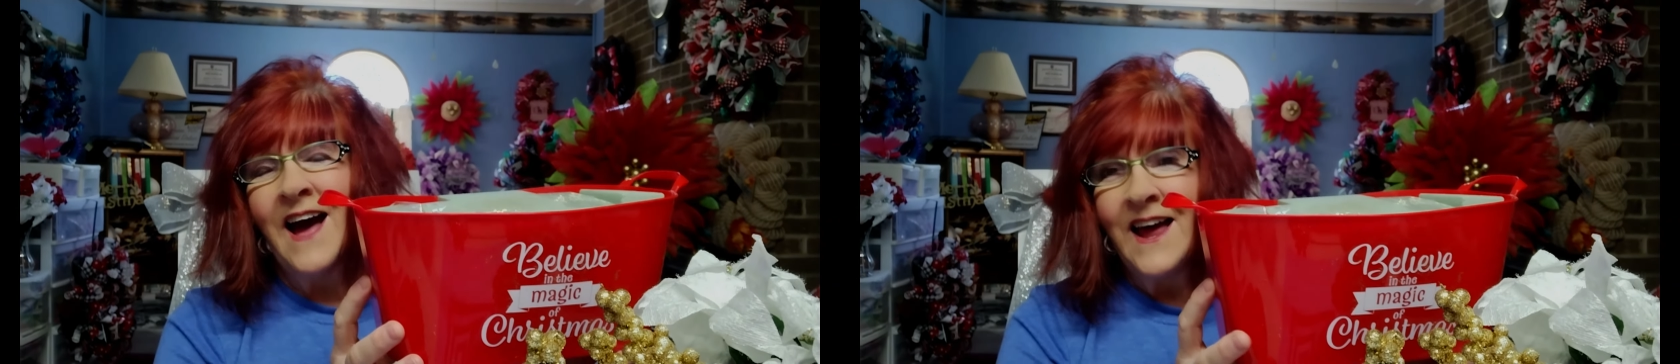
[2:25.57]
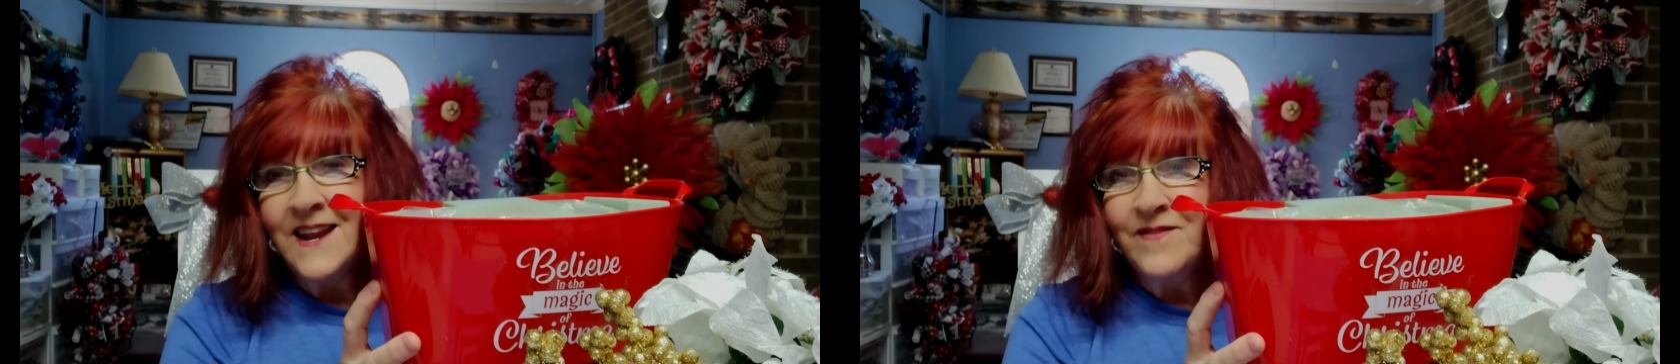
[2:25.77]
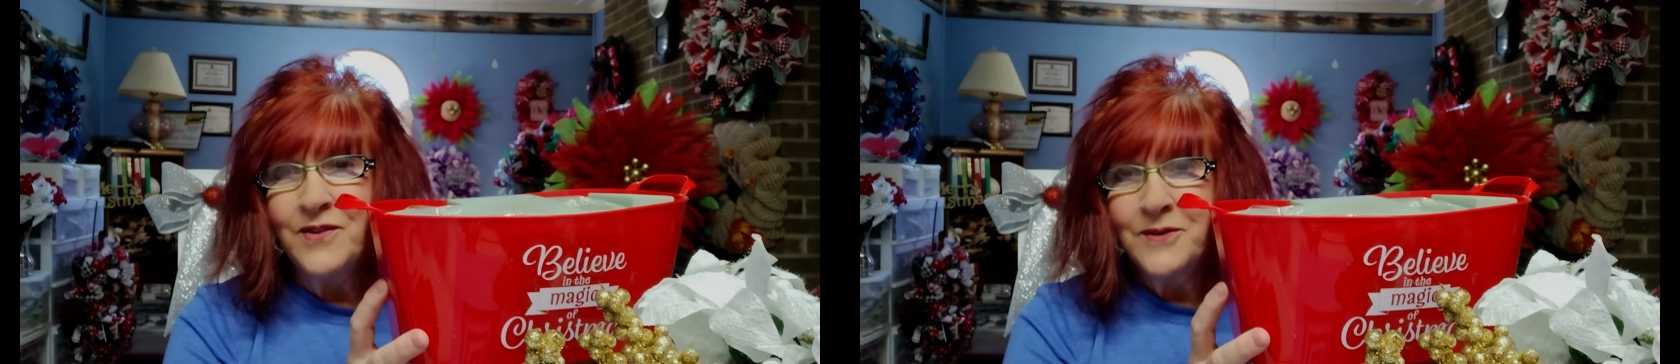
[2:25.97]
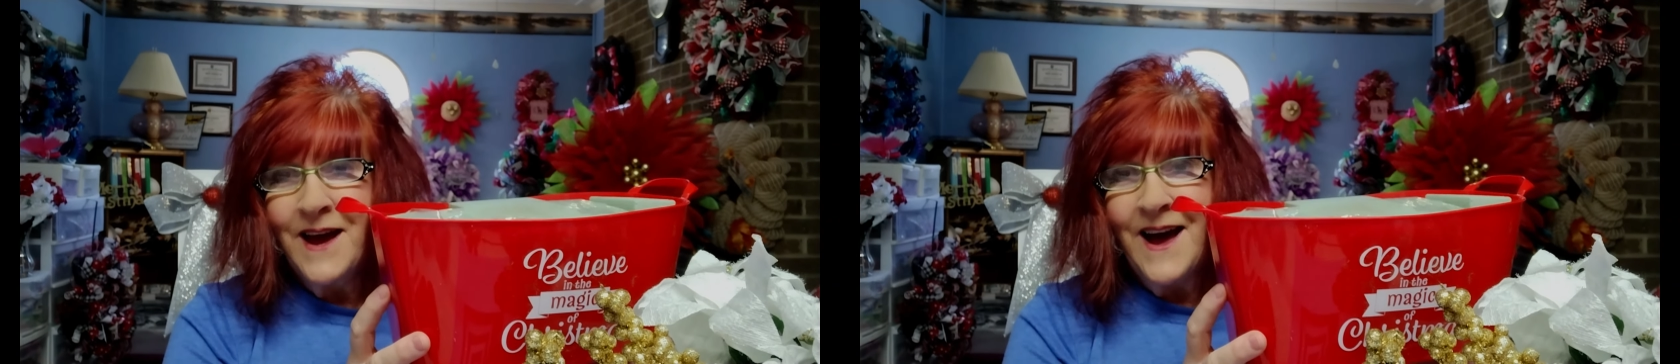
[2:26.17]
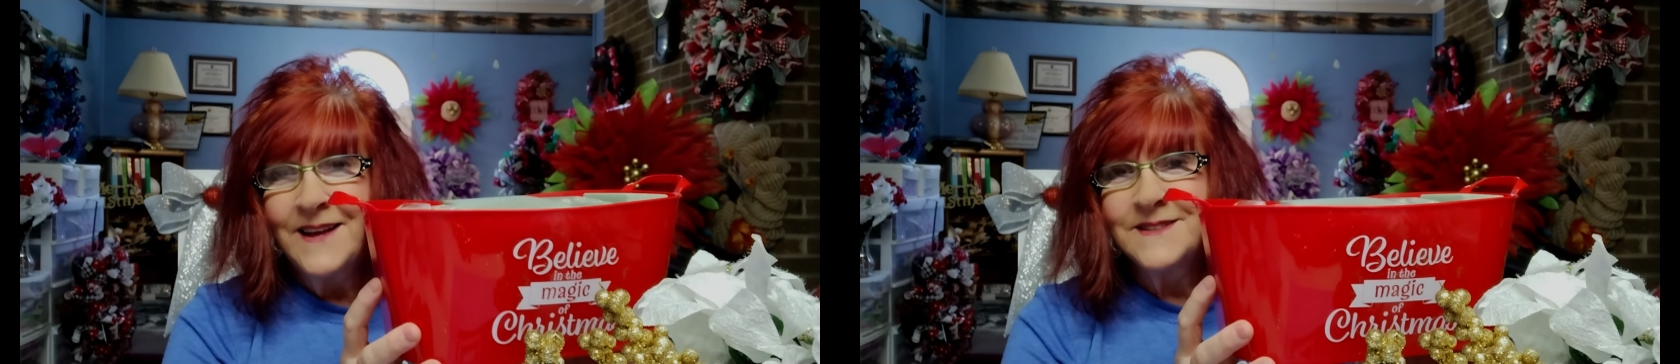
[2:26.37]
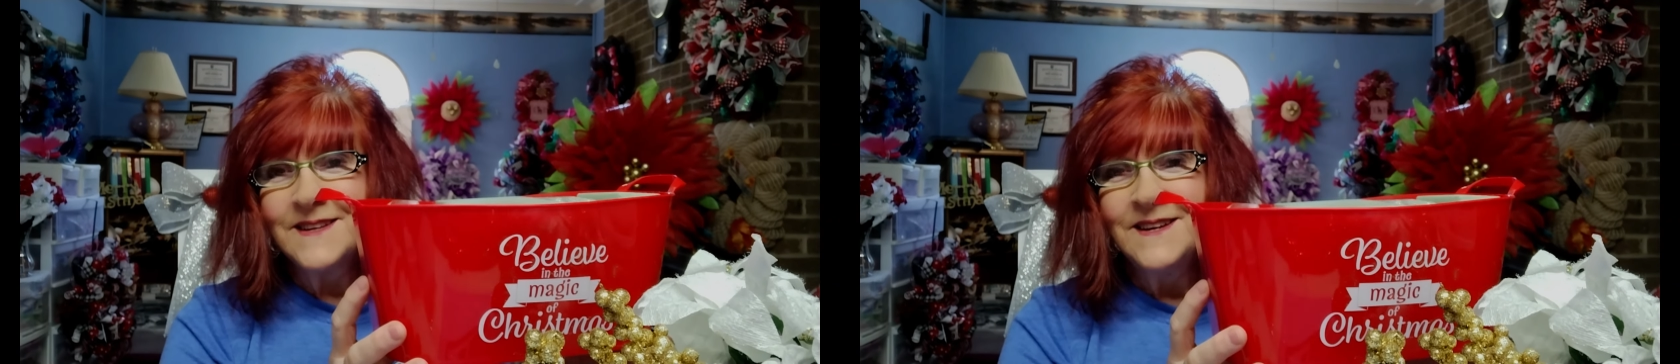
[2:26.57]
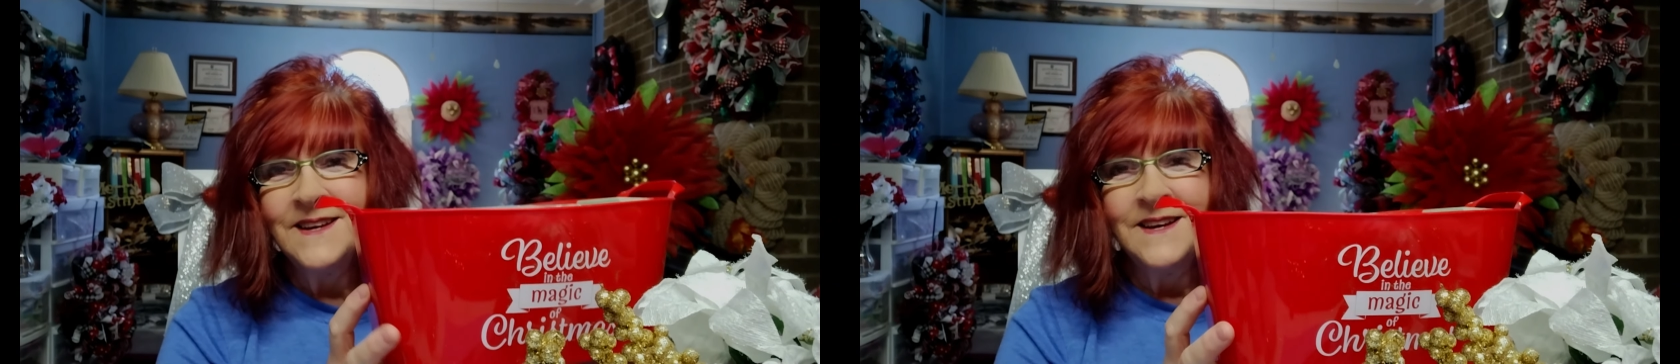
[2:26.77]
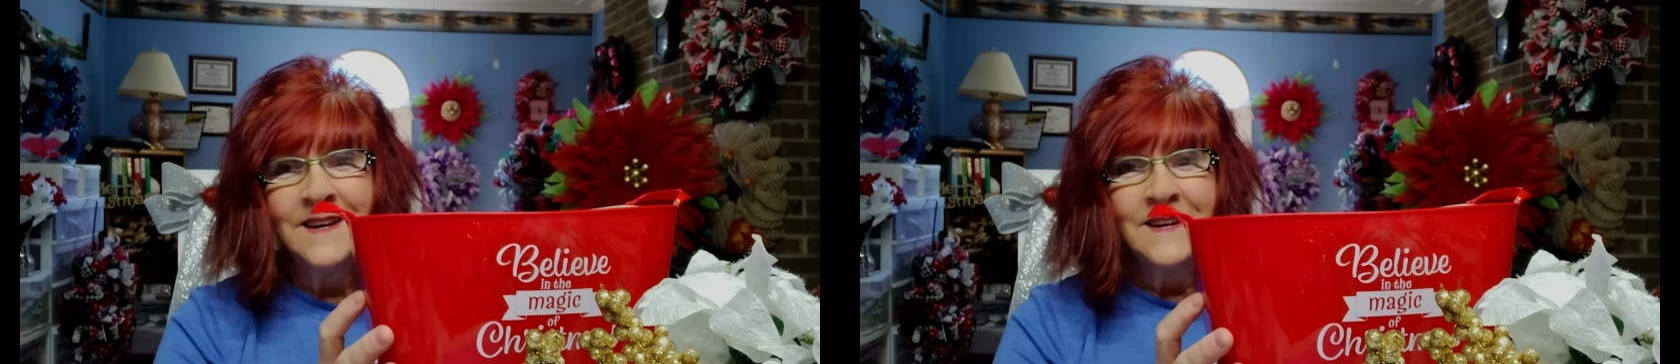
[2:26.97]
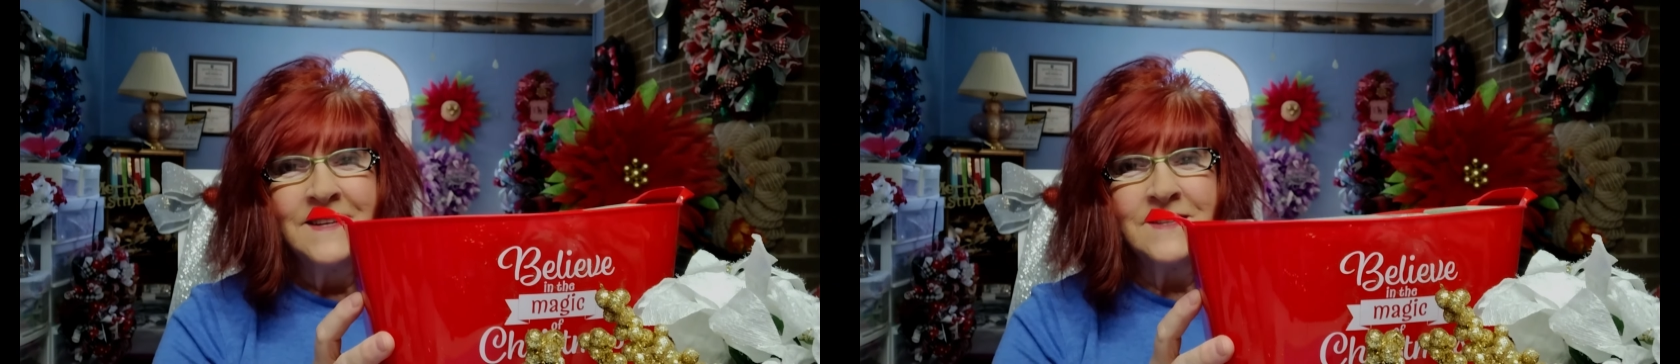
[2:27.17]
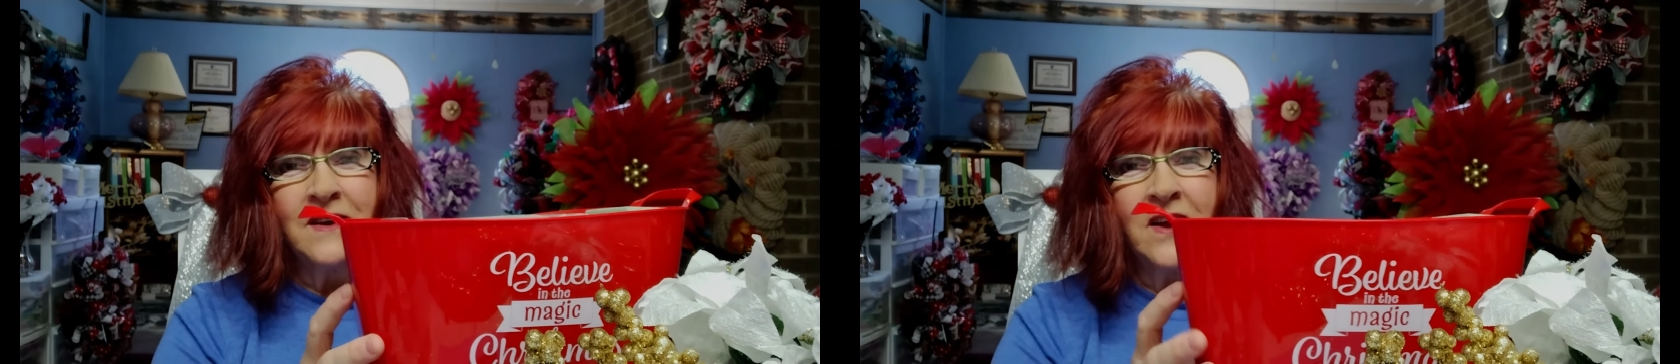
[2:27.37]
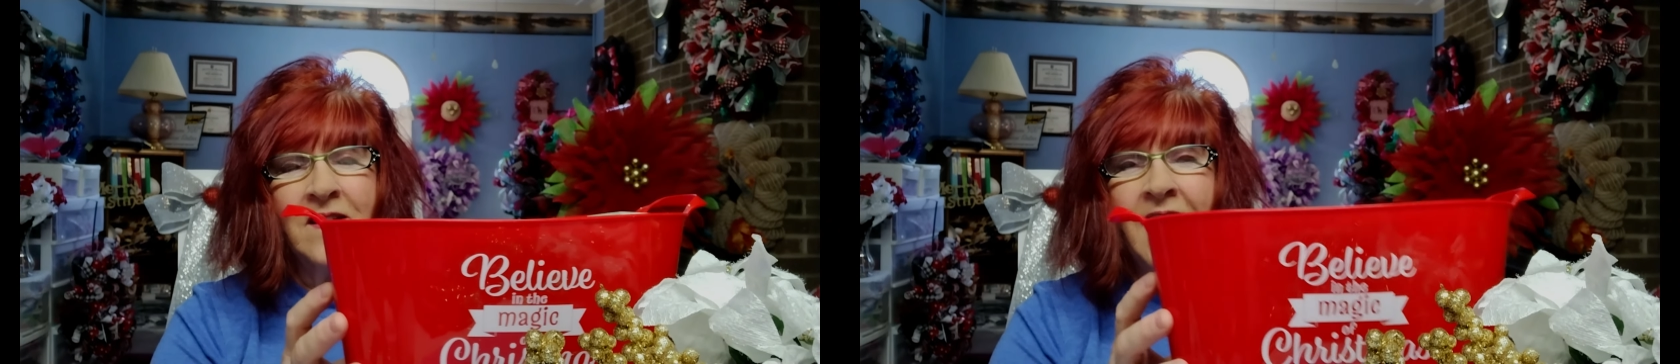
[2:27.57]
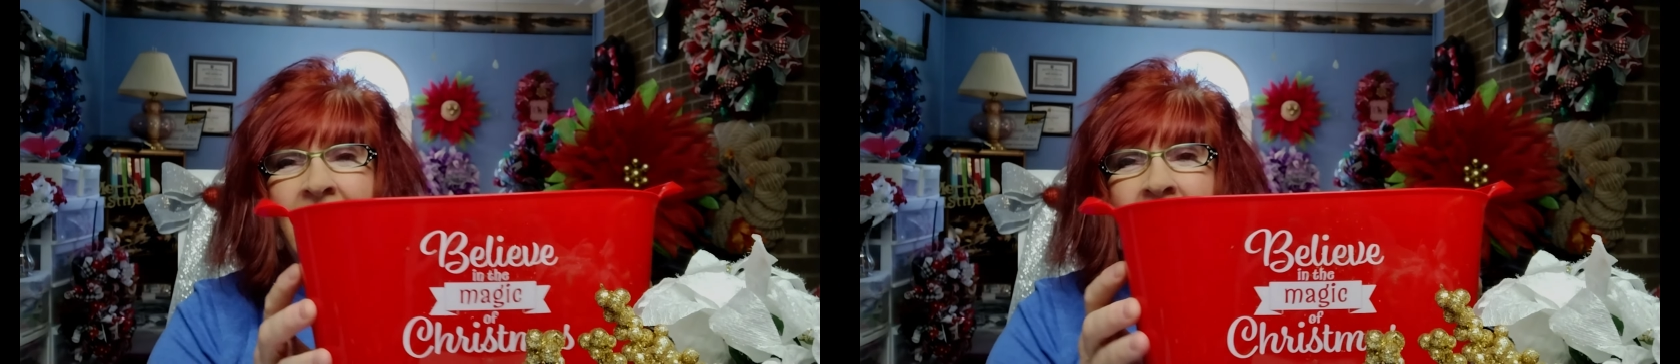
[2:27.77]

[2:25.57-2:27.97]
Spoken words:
I love you guys. So here I